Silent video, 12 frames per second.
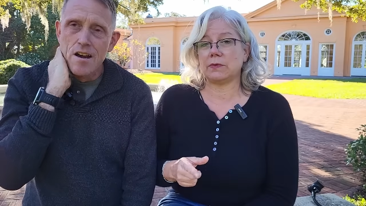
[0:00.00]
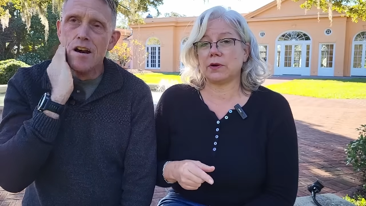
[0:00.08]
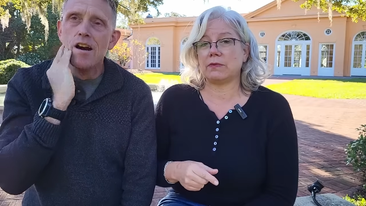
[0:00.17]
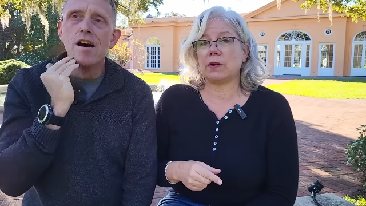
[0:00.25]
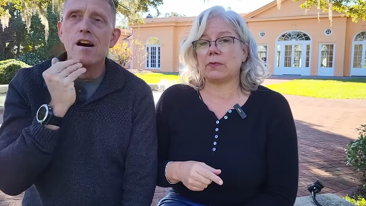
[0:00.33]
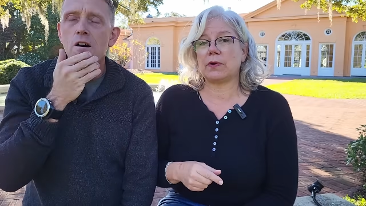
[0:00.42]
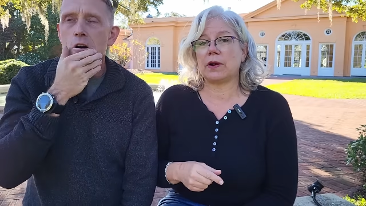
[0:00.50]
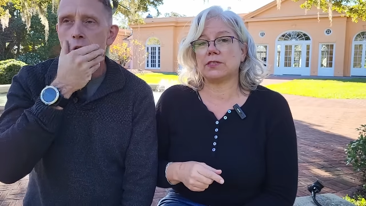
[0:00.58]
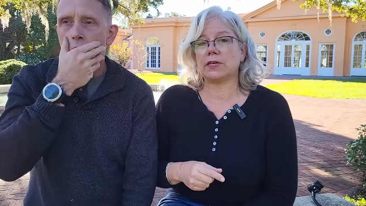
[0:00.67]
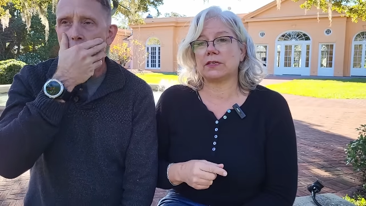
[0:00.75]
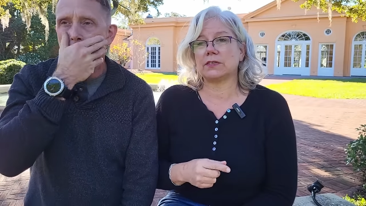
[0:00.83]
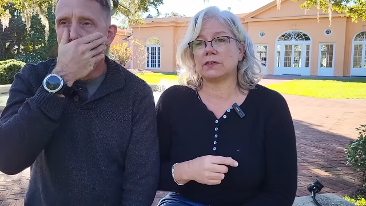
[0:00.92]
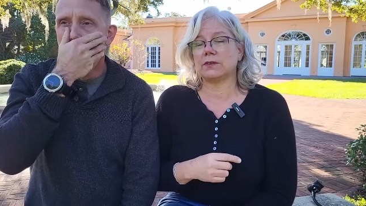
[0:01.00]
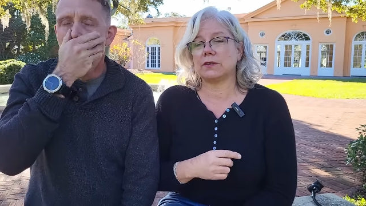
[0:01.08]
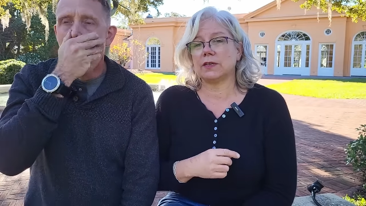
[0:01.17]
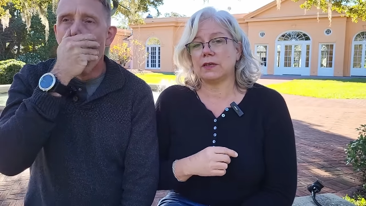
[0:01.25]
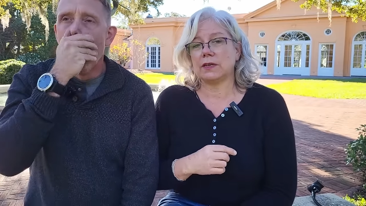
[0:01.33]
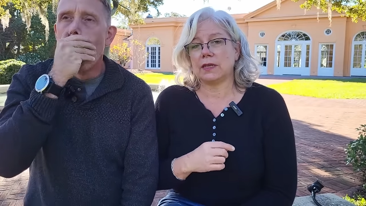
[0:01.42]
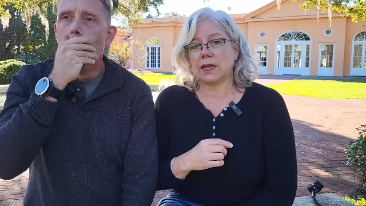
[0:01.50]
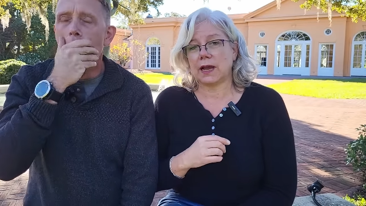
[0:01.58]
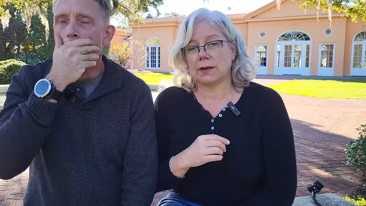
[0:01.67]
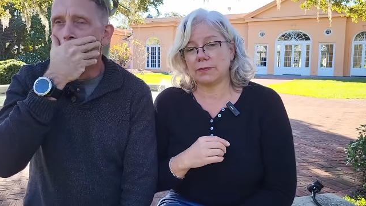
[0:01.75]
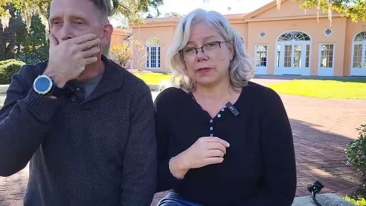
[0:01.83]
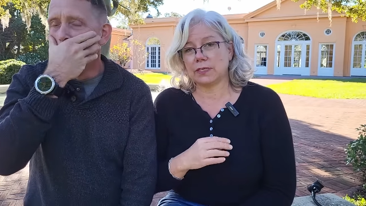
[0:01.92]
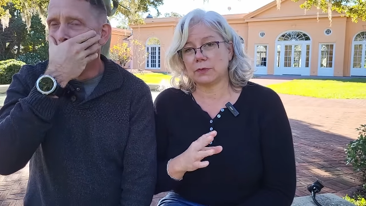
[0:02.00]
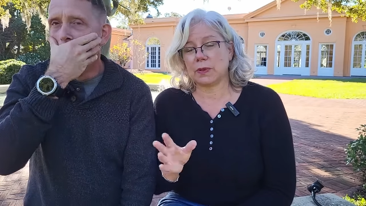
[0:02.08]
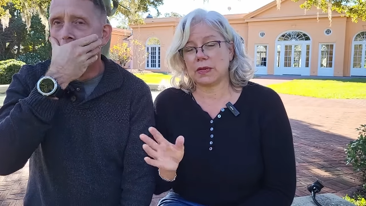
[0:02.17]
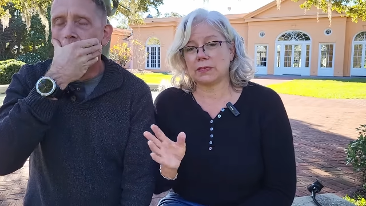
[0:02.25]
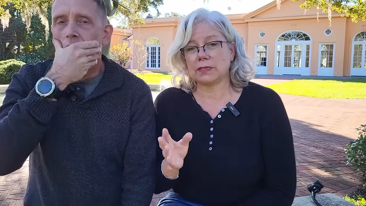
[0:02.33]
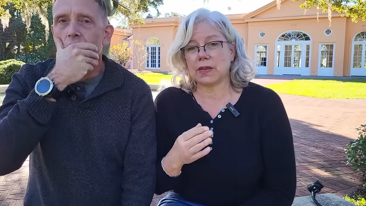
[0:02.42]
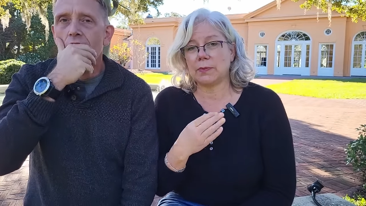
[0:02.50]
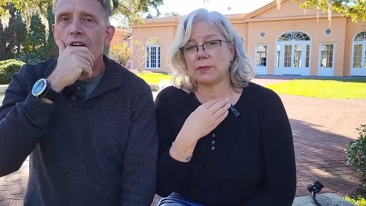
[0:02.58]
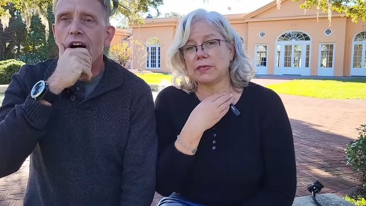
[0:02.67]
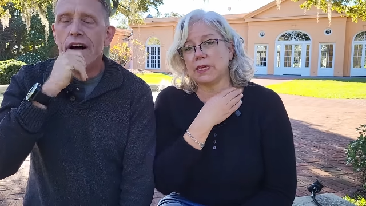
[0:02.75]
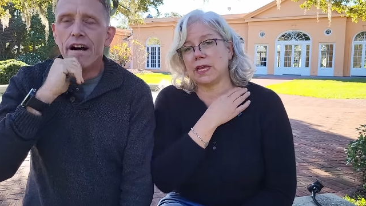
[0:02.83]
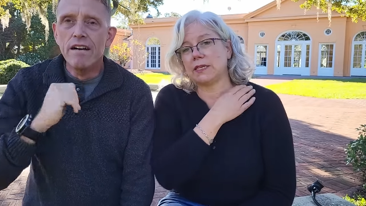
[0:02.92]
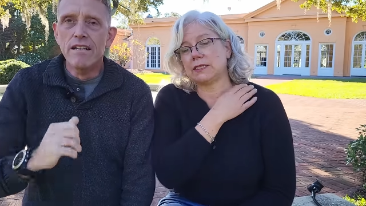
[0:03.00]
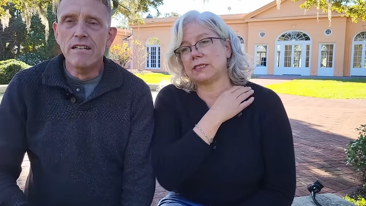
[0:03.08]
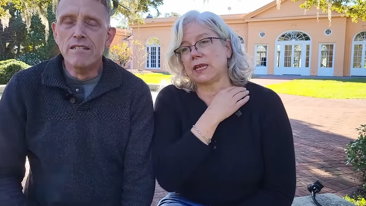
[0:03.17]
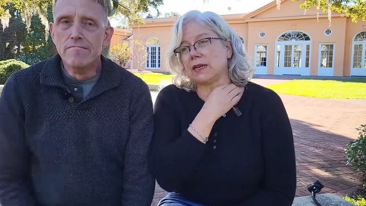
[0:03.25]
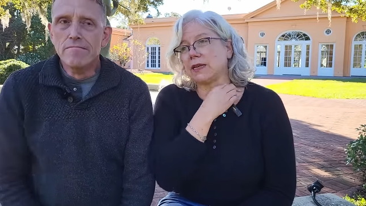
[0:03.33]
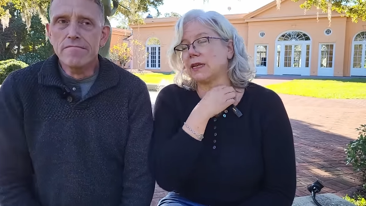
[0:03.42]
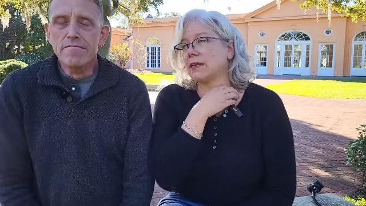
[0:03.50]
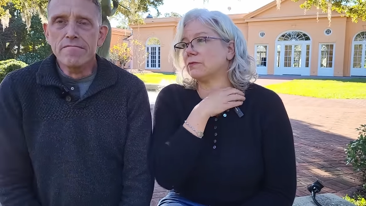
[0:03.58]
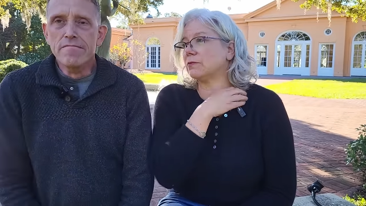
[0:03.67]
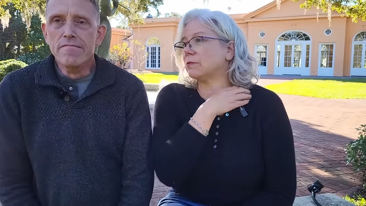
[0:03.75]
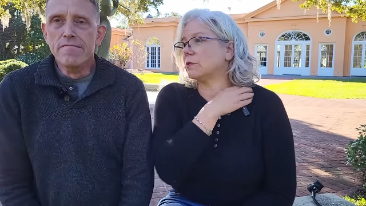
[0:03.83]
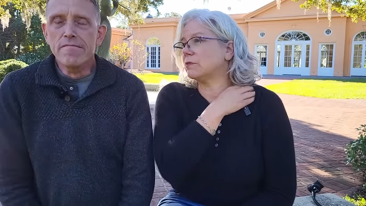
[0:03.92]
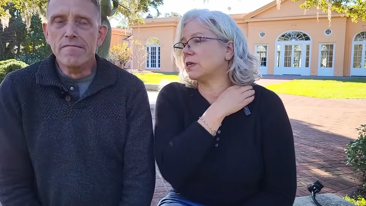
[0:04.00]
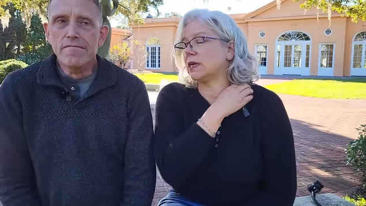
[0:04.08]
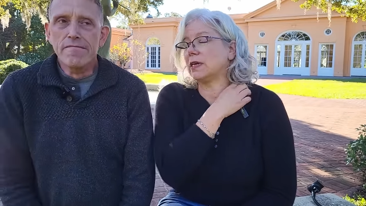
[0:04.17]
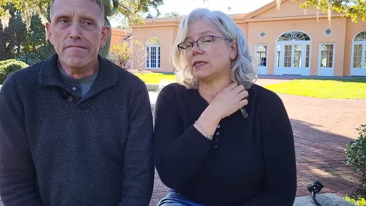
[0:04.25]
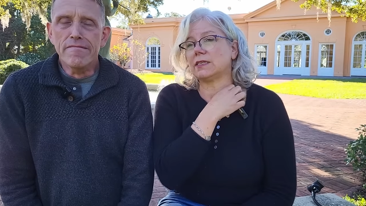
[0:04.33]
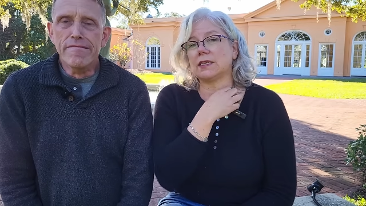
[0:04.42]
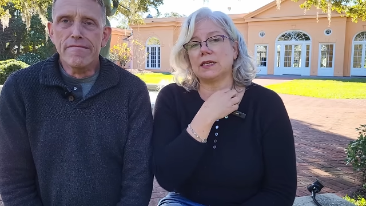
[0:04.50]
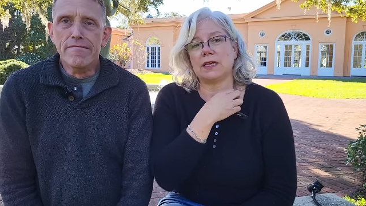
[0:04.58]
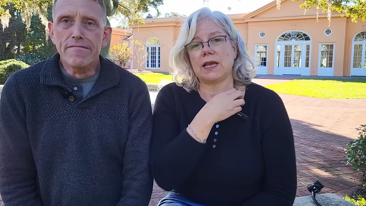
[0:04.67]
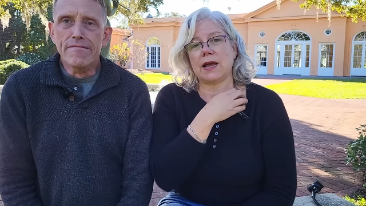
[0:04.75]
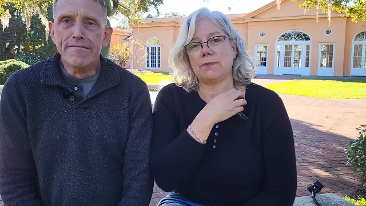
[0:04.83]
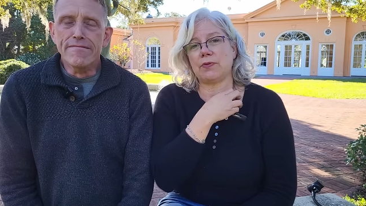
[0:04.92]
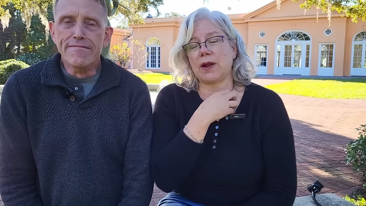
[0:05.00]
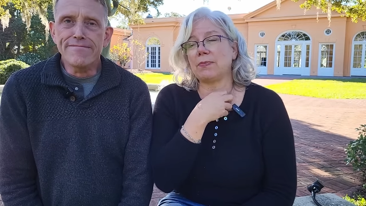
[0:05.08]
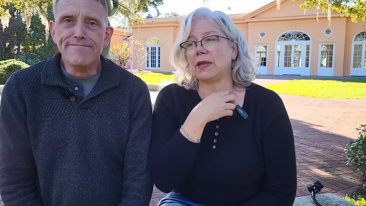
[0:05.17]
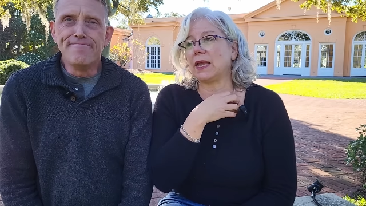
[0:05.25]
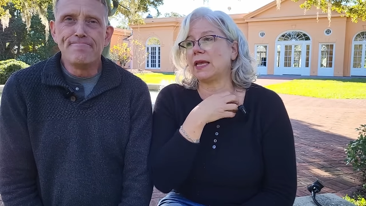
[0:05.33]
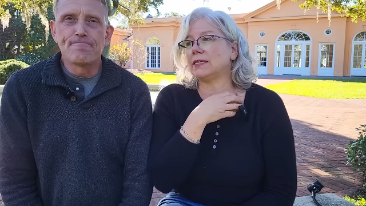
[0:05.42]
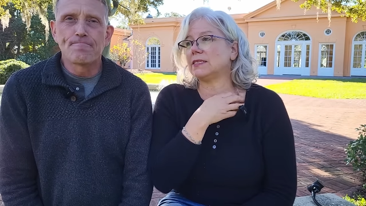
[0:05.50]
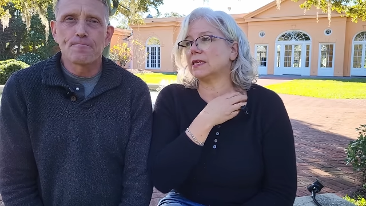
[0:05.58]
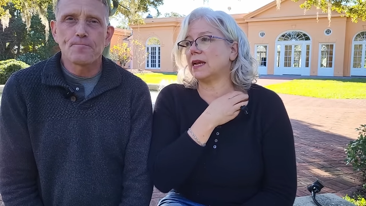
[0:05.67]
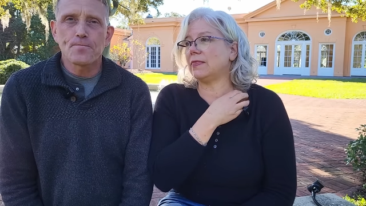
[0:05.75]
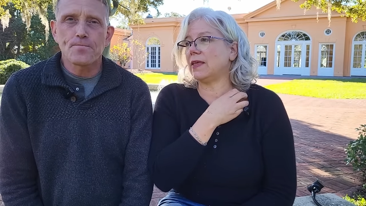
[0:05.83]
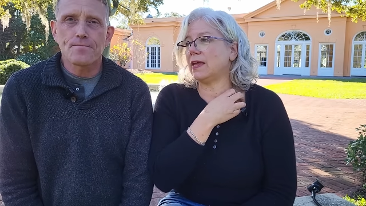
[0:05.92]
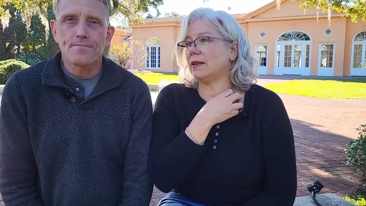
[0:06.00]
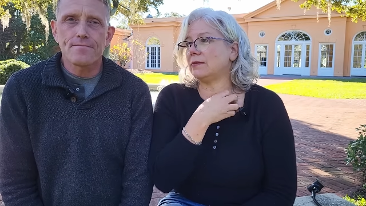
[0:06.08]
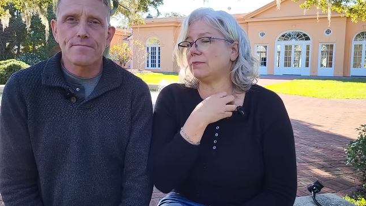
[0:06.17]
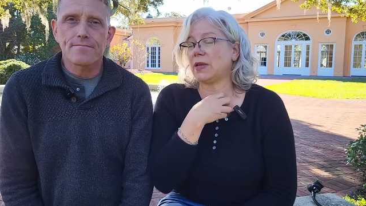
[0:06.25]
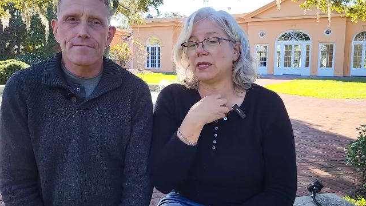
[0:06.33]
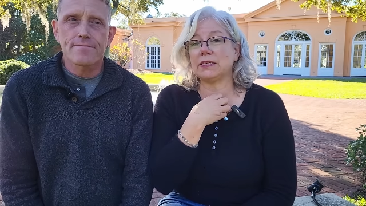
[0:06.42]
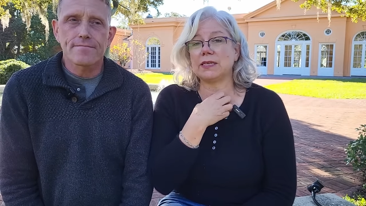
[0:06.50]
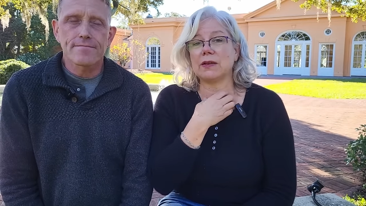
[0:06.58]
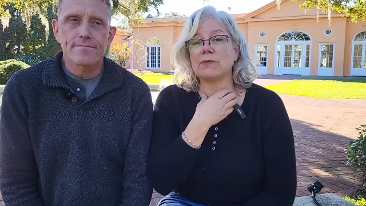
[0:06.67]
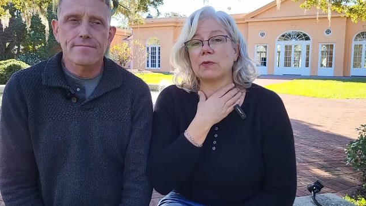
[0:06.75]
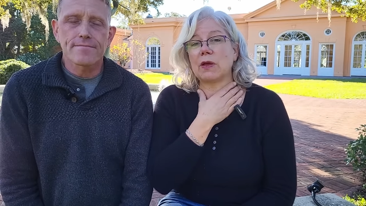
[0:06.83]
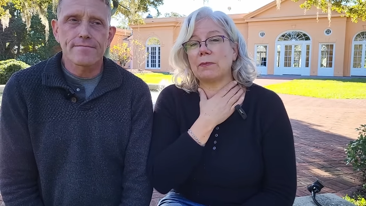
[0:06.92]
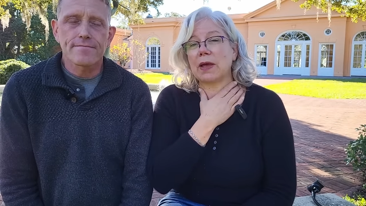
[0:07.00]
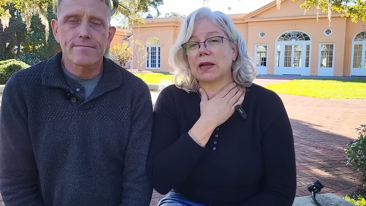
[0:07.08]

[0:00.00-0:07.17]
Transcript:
Speaker 1: to be one of our projects. So um, he spent a couple of days sanding it, removing it, uh, prepping it, and then painting it. We went